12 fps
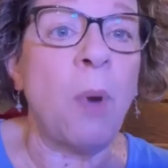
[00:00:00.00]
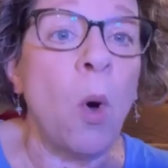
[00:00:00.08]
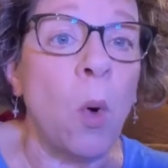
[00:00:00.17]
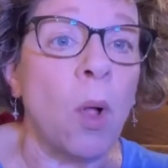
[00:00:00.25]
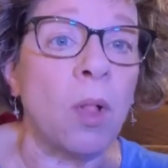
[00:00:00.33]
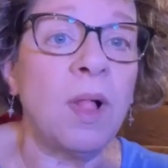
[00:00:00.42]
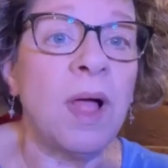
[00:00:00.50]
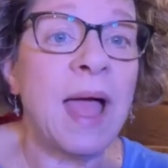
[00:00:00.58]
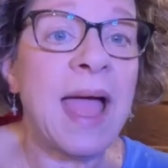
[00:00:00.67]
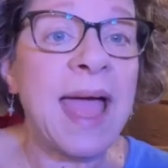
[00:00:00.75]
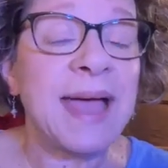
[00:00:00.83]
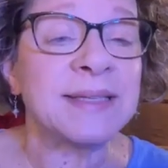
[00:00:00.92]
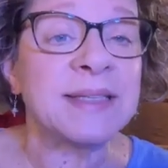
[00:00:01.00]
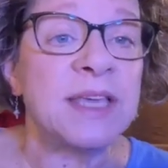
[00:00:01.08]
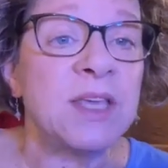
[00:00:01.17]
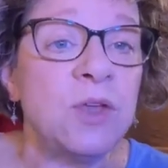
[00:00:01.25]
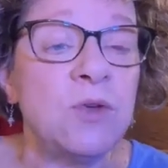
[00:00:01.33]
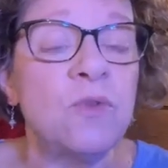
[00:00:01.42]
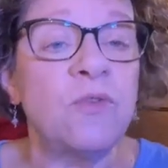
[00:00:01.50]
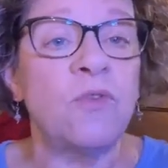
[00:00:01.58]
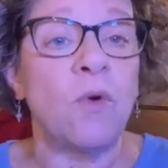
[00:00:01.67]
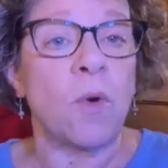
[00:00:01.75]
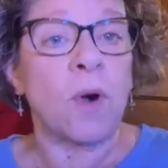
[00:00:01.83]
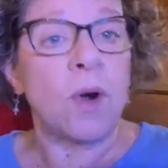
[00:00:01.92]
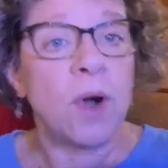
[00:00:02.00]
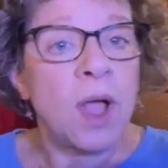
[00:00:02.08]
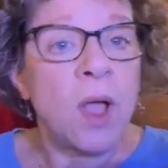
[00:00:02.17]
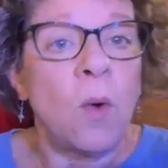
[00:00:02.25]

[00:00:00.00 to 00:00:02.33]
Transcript: a poll asking you for